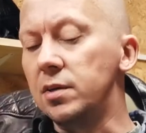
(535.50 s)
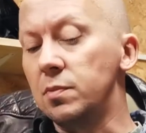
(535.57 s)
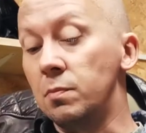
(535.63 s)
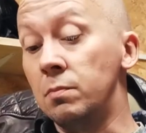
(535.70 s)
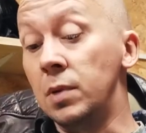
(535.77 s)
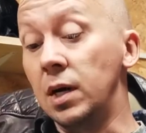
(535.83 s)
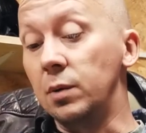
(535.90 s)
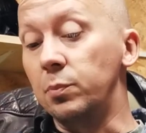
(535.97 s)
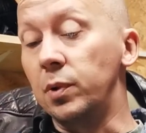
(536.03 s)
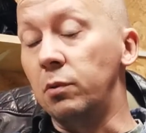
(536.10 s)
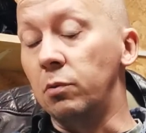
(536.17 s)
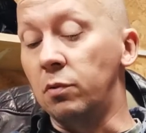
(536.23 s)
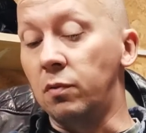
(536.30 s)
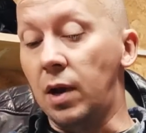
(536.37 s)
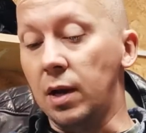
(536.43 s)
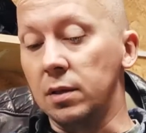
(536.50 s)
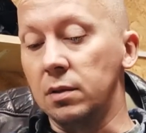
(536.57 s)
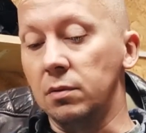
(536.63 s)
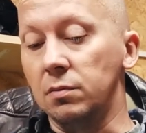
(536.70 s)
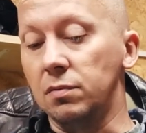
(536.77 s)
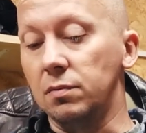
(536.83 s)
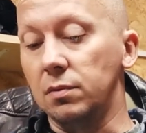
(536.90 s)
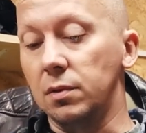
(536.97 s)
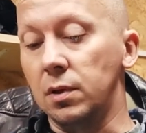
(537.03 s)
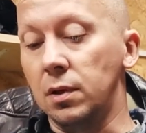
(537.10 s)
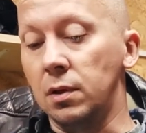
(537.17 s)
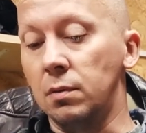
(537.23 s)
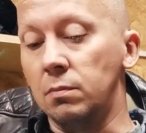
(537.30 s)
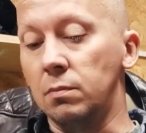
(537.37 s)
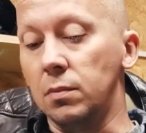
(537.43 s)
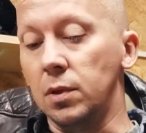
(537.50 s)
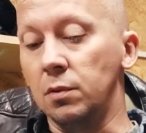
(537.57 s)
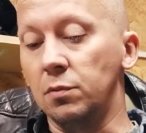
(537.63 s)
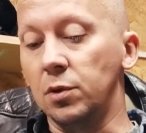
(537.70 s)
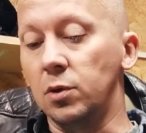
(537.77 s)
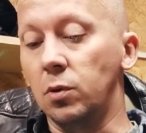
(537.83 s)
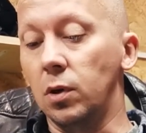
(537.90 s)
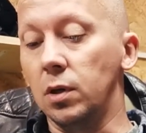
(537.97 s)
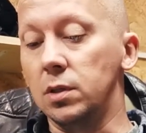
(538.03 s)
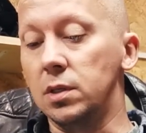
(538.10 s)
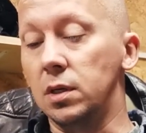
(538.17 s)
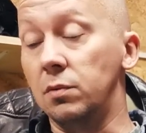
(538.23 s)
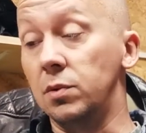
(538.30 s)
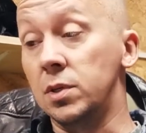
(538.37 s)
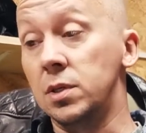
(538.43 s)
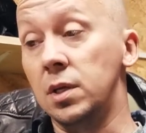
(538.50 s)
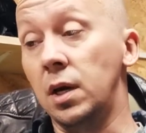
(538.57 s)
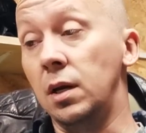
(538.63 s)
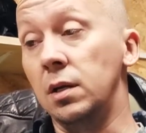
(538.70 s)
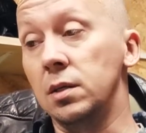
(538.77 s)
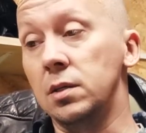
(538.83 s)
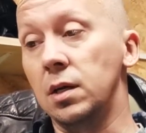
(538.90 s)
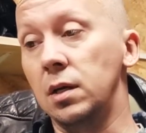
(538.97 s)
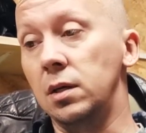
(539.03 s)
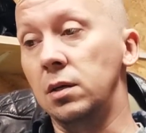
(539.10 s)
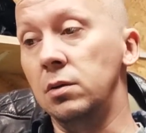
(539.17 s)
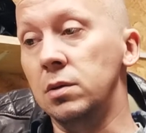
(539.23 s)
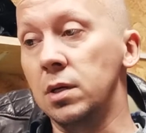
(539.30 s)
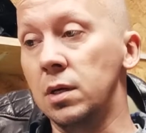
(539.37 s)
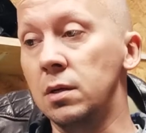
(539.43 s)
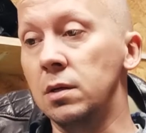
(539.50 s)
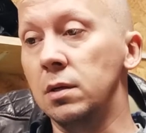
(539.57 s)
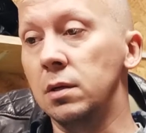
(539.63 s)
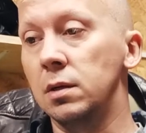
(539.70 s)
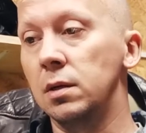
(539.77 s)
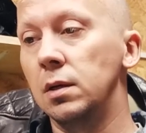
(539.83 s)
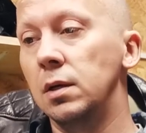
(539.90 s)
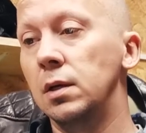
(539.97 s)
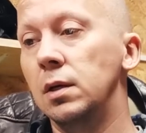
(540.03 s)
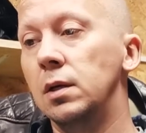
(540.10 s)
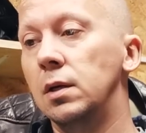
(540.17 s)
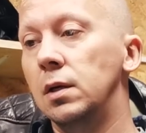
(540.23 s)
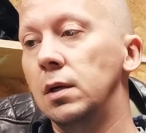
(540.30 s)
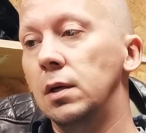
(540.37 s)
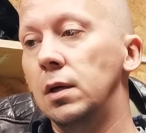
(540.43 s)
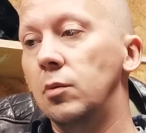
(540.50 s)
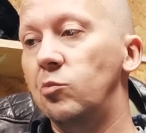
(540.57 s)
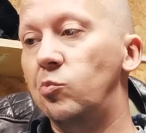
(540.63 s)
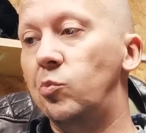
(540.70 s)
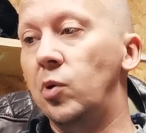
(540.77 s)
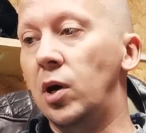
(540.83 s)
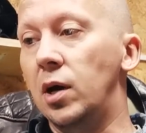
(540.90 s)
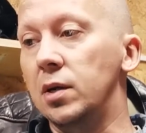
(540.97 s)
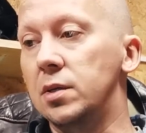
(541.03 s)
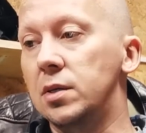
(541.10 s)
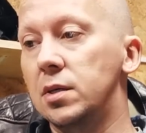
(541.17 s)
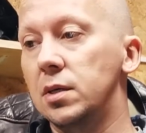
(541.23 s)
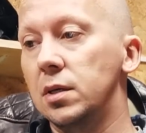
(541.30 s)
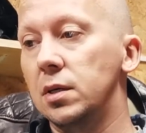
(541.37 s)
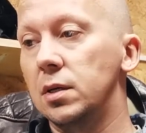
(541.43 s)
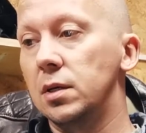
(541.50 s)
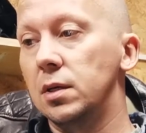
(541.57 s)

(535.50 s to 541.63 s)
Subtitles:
might be reflective of the quality of the stainless they're using, but